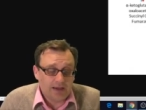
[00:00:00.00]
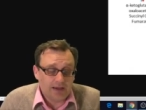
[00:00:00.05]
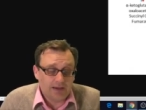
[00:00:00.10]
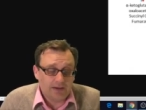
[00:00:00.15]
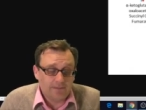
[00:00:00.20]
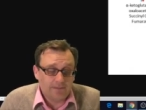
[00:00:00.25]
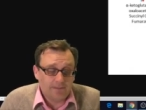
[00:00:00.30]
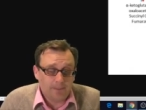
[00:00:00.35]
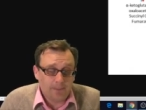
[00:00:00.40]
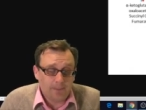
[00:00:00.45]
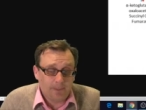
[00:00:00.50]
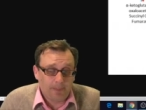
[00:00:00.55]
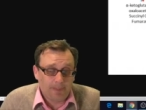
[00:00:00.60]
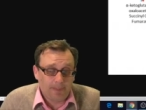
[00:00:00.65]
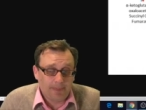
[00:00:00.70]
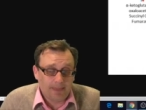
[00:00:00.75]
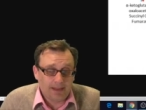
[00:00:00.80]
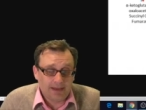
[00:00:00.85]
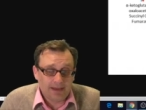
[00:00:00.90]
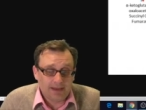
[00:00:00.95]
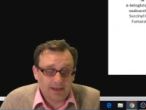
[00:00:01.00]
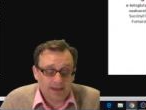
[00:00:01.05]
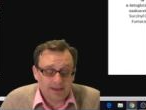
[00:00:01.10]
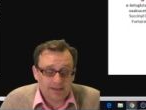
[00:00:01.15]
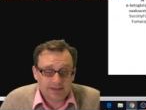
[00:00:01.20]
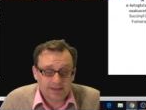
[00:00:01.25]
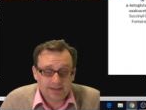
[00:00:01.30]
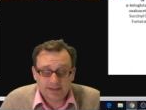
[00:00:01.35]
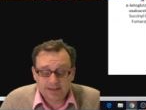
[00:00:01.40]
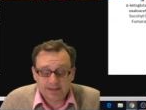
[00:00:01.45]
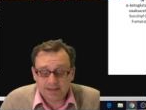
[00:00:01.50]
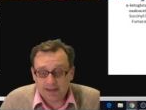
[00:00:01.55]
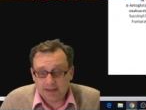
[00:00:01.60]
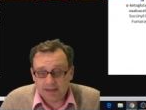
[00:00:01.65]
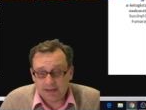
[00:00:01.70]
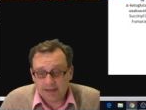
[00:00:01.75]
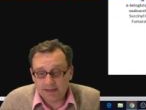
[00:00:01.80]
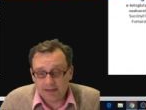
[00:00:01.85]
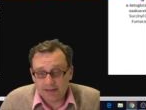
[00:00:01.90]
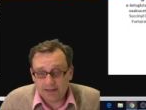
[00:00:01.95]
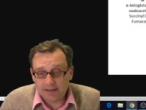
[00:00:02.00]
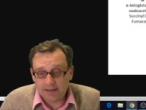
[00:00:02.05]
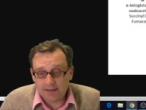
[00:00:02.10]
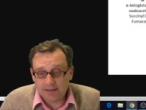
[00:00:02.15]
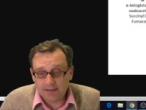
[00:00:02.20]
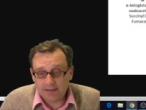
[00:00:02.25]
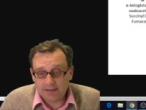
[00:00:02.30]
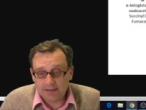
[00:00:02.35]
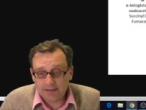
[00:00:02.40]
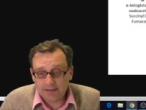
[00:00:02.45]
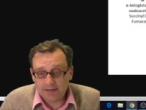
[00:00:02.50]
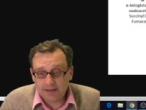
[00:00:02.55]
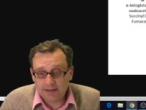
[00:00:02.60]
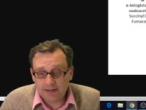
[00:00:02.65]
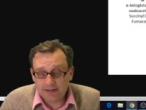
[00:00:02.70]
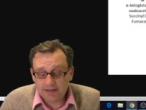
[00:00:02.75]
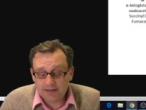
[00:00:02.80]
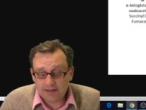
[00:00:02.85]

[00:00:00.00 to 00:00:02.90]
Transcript: Um, it's uh,